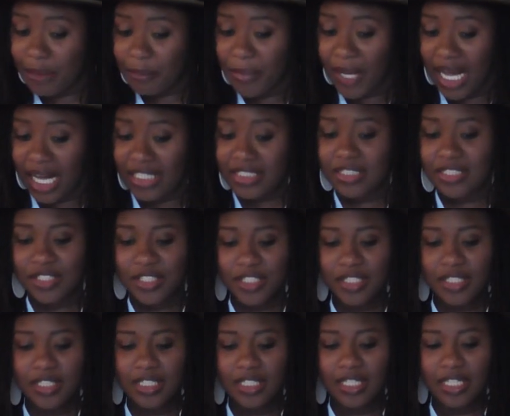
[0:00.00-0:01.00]

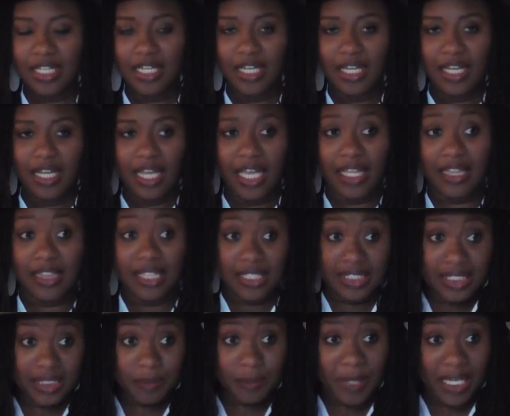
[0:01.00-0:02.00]
imposter in
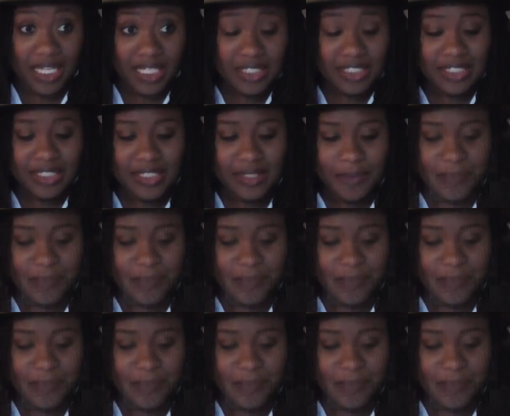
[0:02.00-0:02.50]
this space